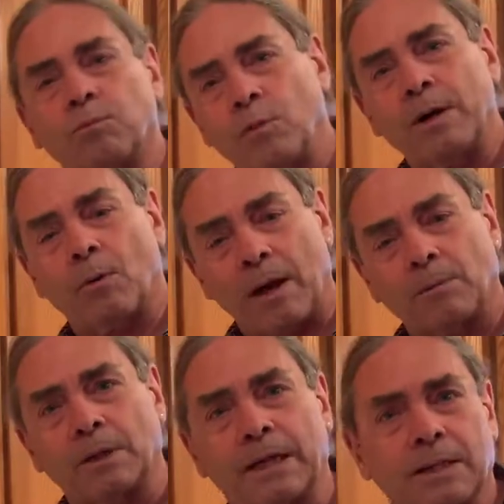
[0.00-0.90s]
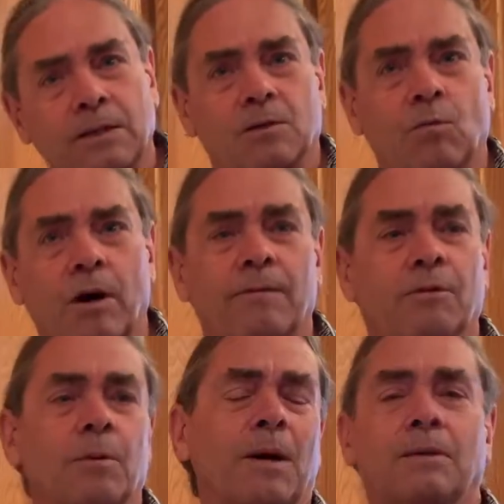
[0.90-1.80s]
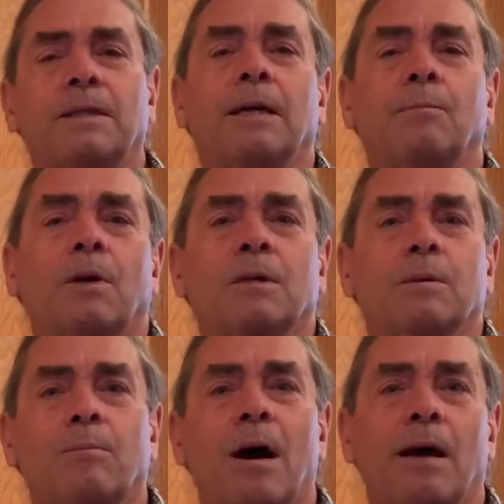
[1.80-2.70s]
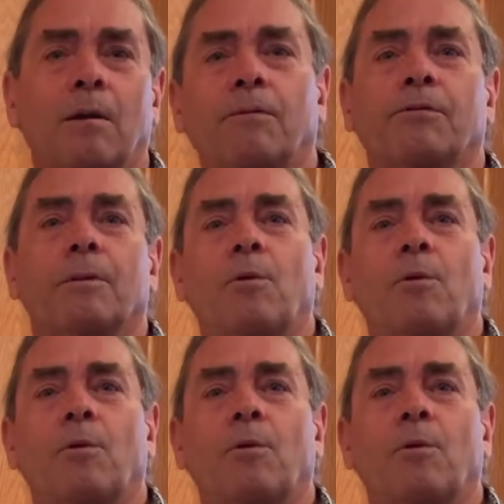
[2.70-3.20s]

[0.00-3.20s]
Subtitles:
we were able to get this wine for about $10 a bottle from